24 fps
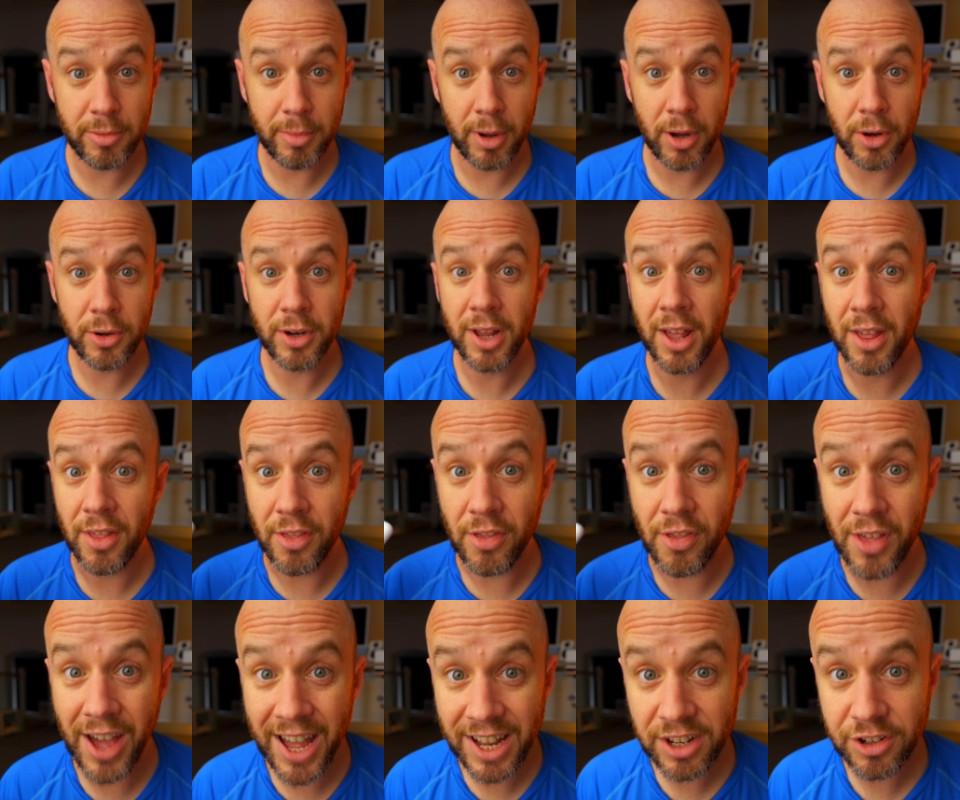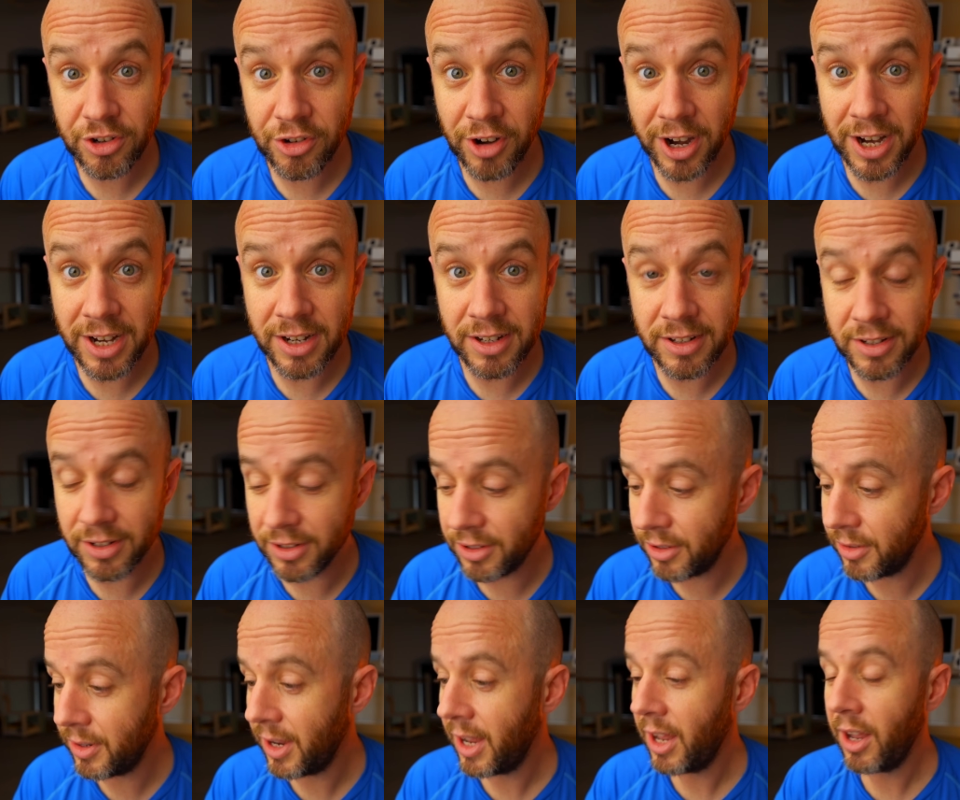mode, that's great
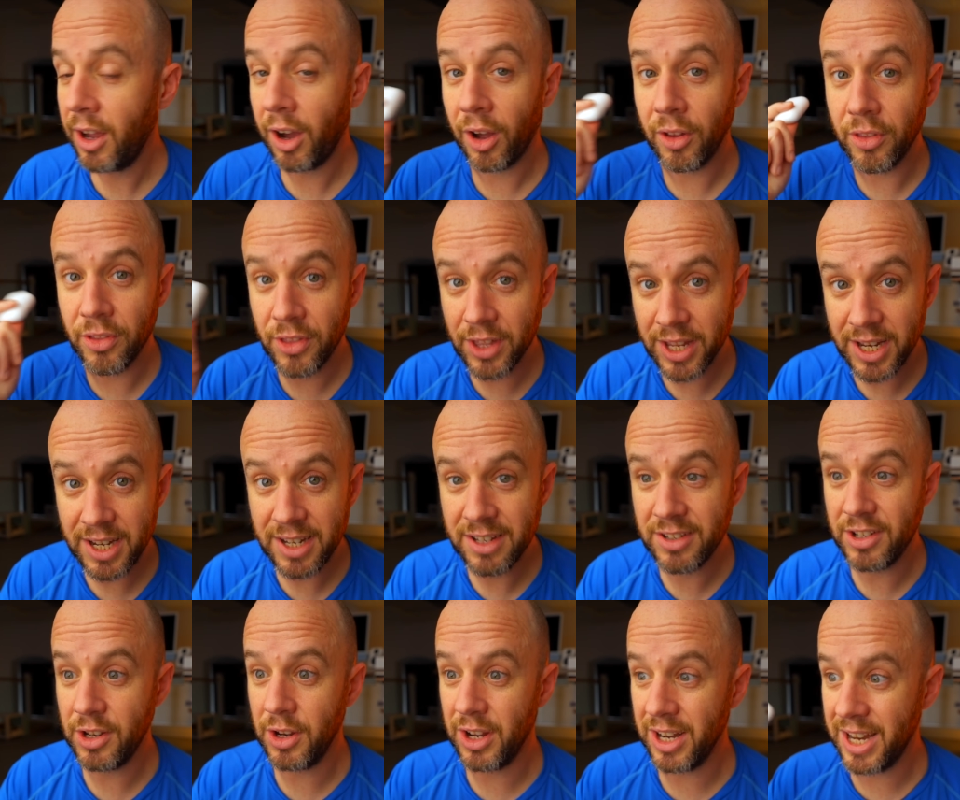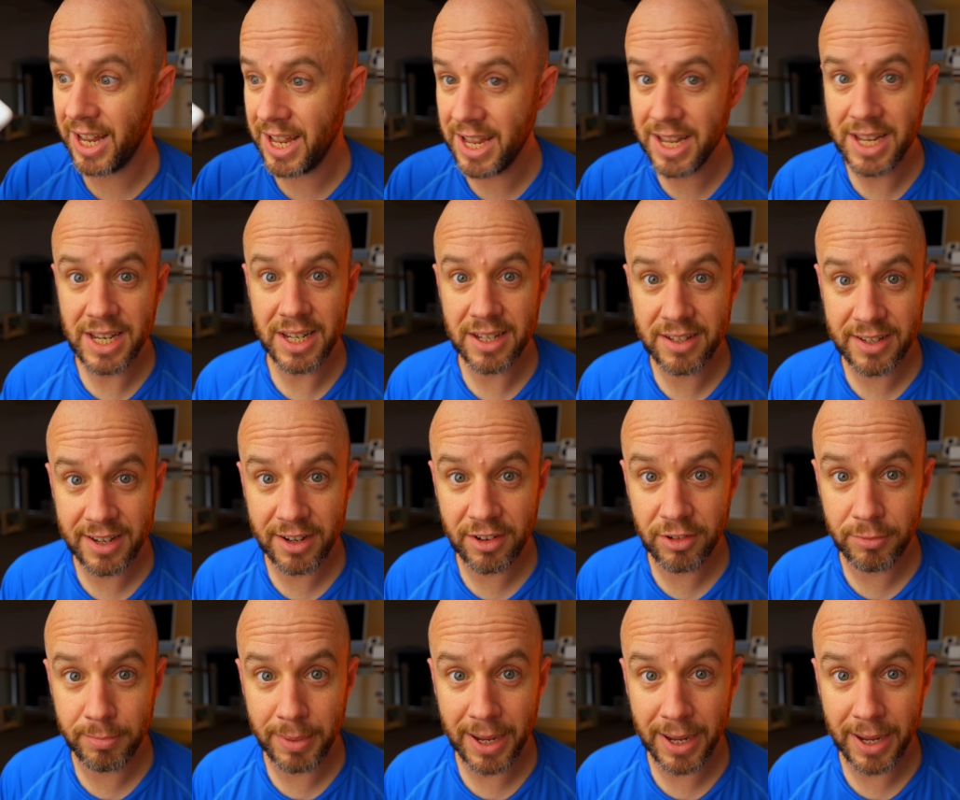too. On these, you can hear yourself